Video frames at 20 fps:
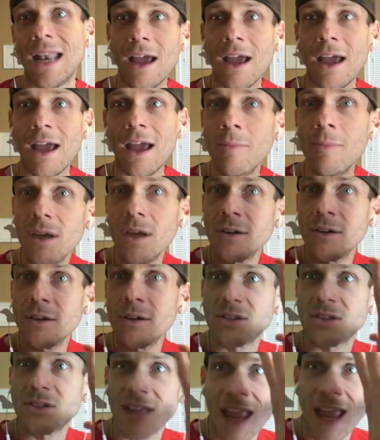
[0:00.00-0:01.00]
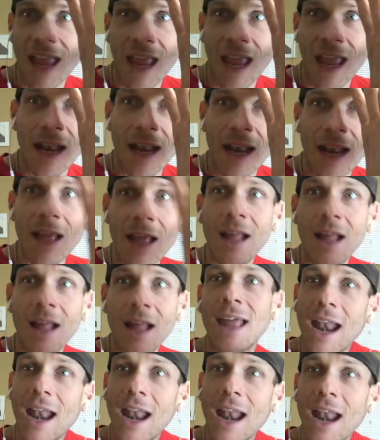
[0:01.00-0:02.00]
that helped me understand
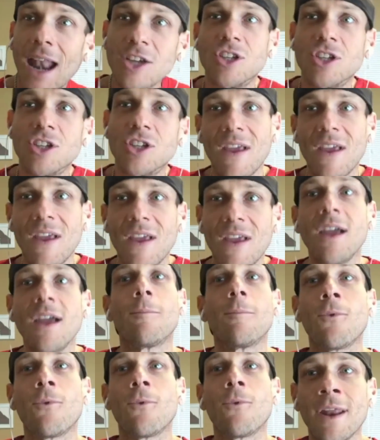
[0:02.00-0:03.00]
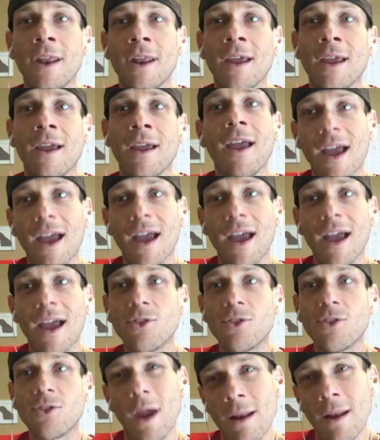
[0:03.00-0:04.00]
that I should take up running
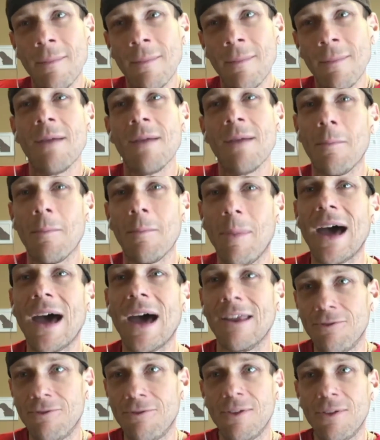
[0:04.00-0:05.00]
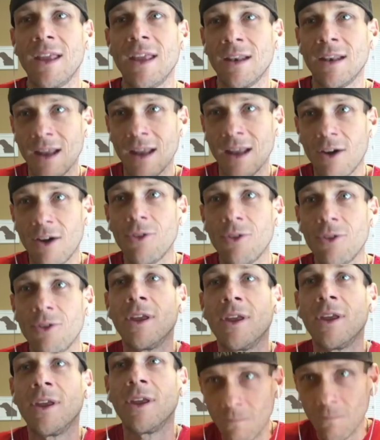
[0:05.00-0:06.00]
as a way to make my body fit and
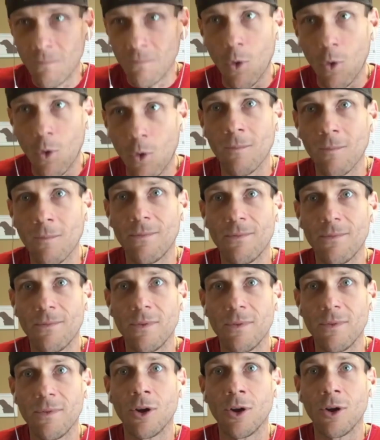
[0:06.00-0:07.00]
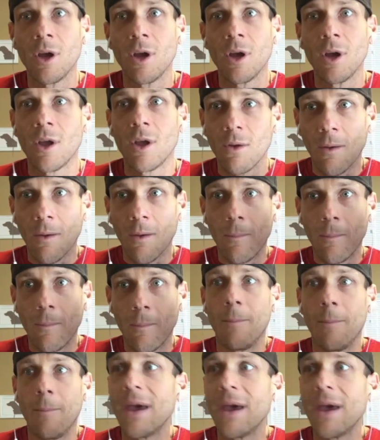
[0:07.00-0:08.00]
healthy and more,
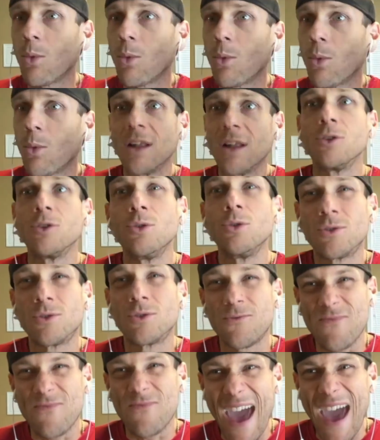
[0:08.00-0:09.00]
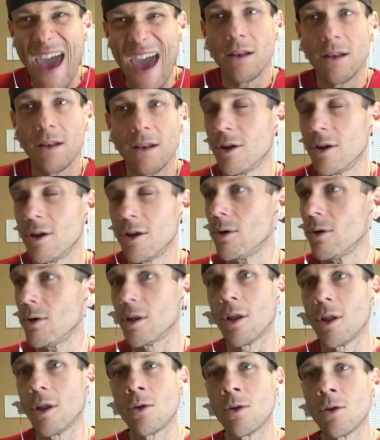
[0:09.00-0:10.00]
a better way to lose fat,
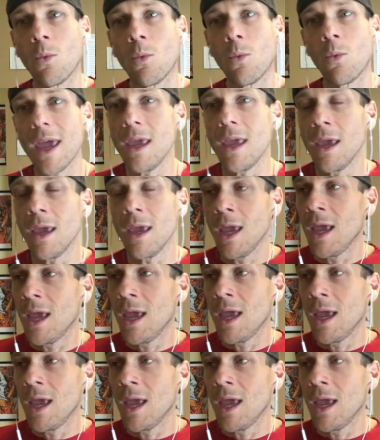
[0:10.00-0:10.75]
along the way.